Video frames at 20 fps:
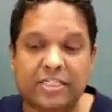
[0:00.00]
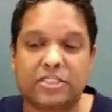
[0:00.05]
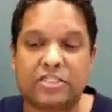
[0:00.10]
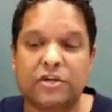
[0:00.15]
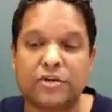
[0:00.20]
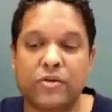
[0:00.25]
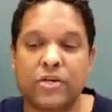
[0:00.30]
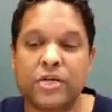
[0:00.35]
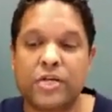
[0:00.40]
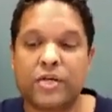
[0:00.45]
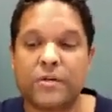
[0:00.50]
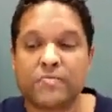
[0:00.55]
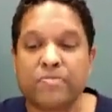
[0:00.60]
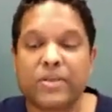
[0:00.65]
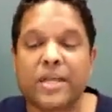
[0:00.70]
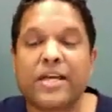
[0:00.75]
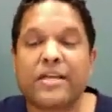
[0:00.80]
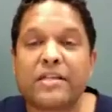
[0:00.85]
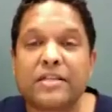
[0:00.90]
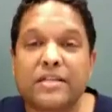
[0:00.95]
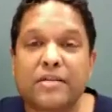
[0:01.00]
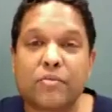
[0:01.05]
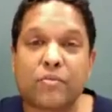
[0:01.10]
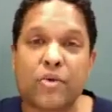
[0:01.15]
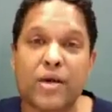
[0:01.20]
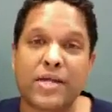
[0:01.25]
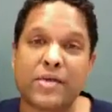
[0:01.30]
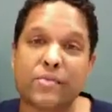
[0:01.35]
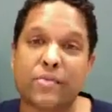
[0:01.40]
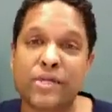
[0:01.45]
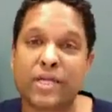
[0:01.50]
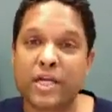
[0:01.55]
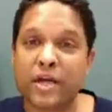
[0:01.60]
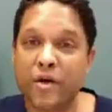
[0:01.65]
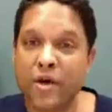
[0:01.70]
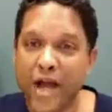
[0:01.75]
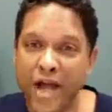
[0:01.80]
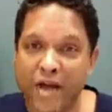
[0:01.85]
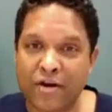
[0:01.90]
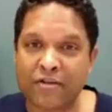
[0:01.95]
So, and when we
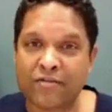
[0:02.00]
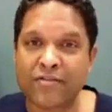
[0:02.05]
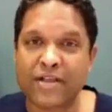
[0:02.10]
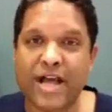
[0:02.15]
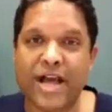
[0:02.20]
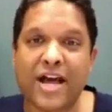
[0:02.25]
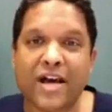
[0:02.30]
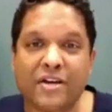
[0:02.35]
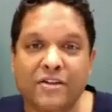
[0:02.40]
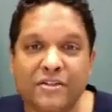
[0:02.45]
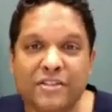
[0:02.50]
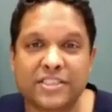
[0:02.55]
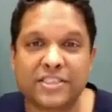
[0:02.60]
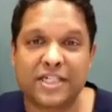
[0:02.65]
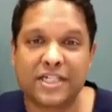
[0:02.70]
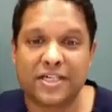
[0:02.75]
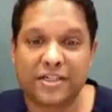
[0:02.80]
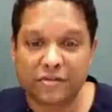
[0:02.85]
go out of the house,